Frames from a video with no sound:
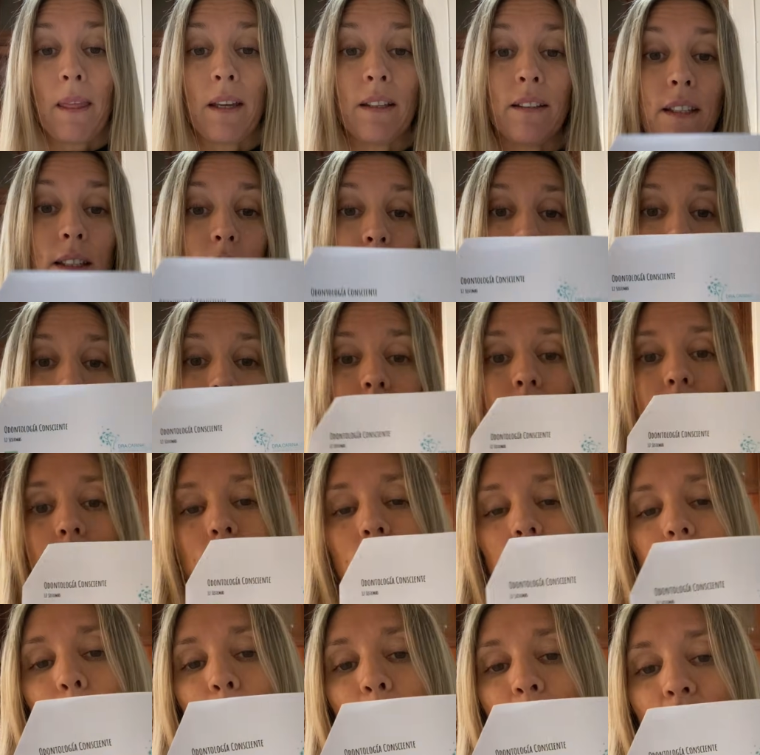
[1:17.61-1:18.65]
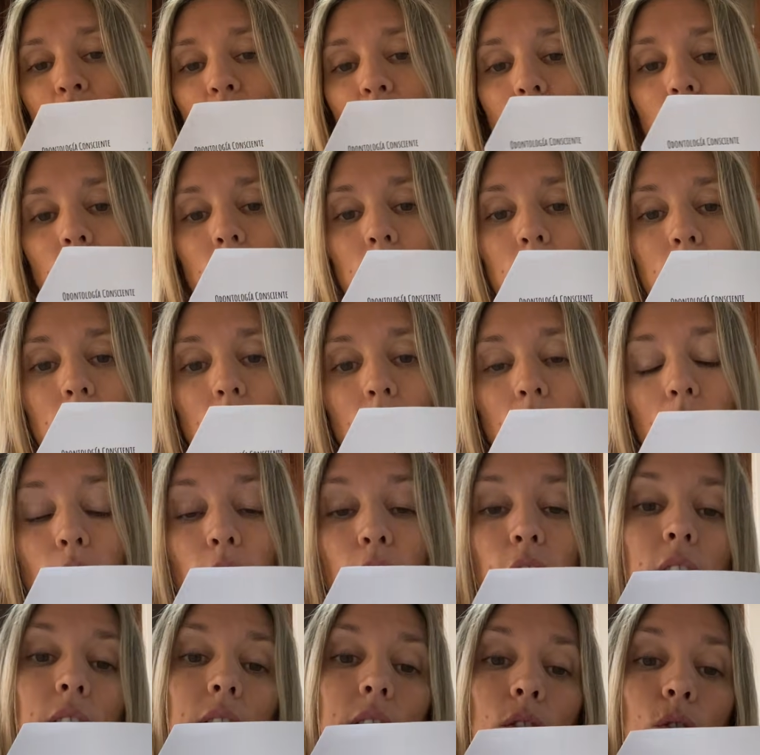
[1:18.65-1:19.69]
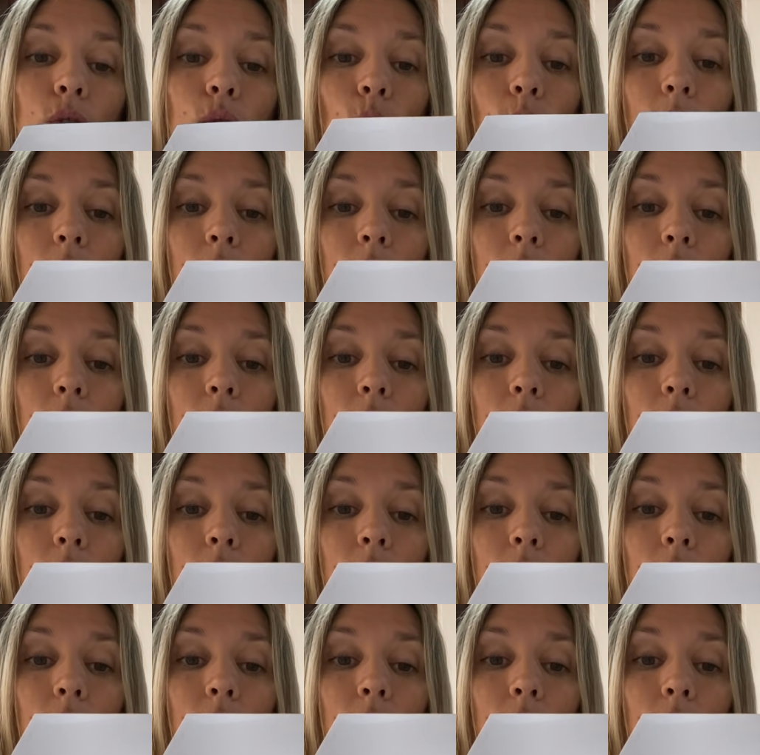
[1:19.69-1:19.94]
this is the picture of the